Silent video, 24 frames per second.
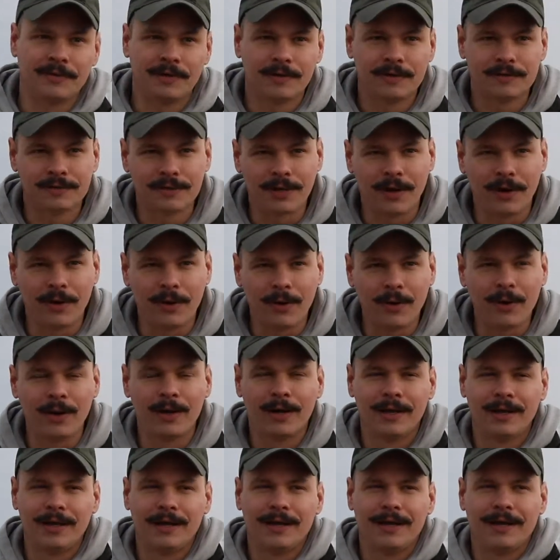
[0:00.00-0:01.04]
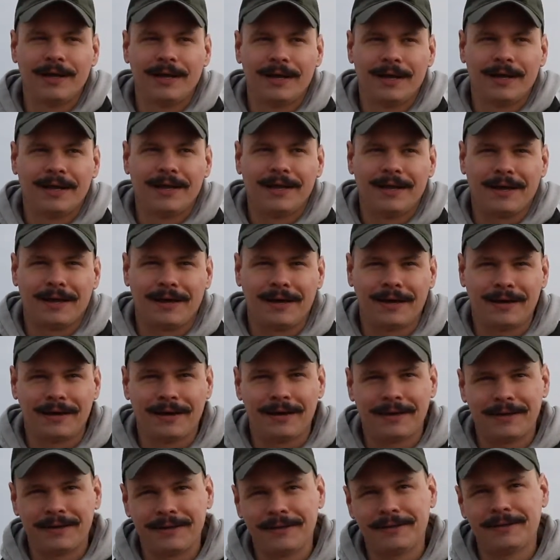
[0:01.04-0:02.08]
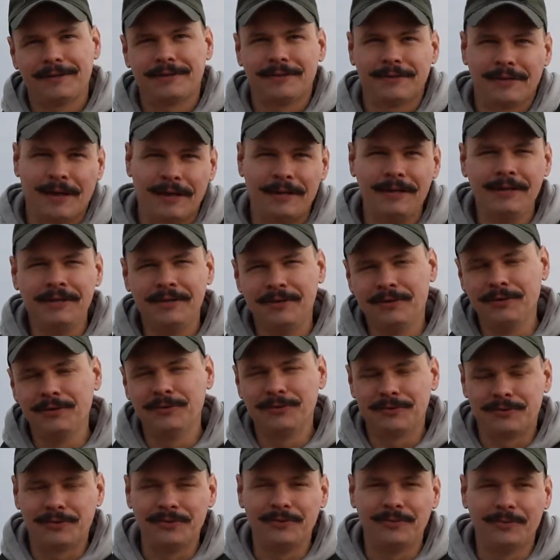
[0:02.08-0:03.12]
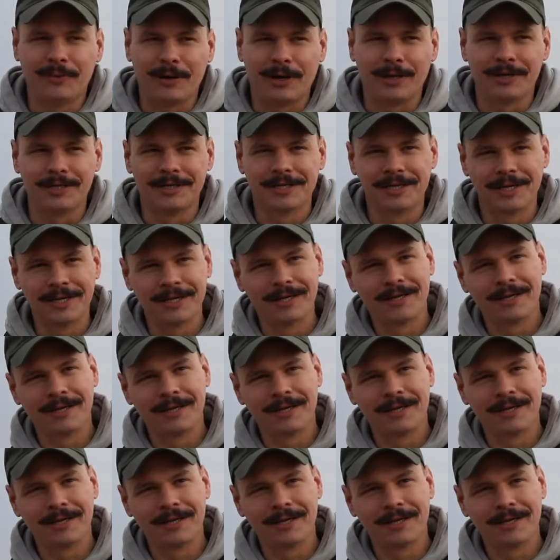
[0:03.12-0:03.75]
So I didn't do it too much.